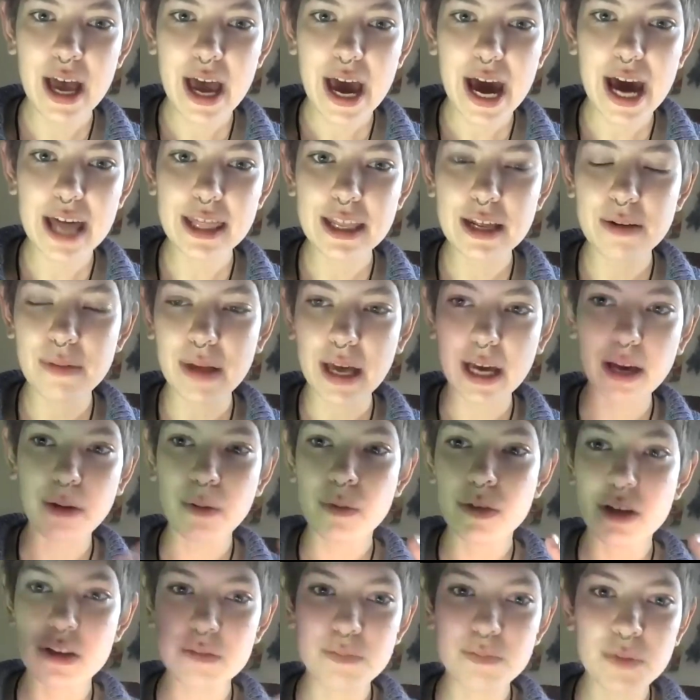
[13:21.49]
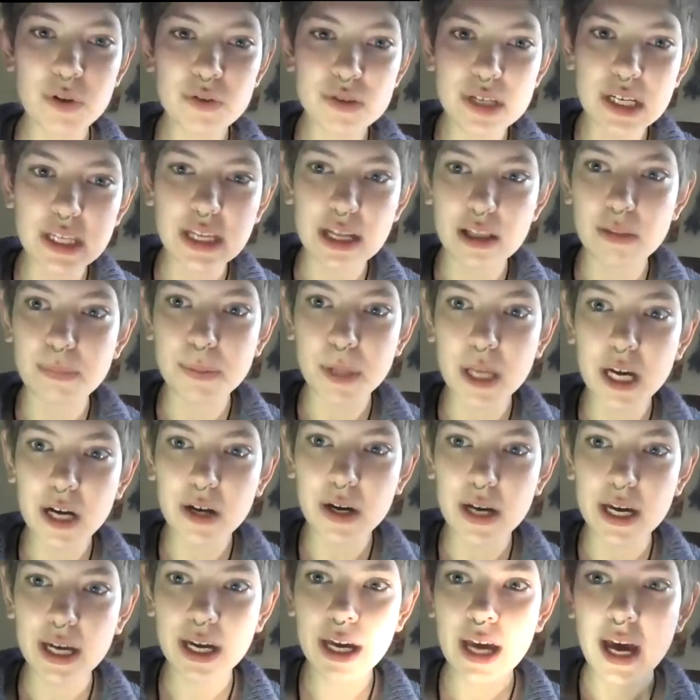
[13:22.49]
and then like this music that's
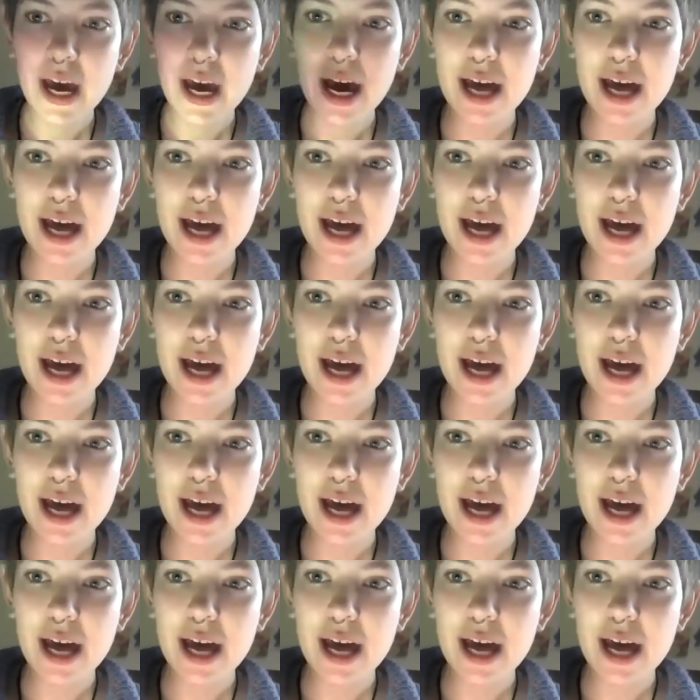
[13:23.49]
blaring,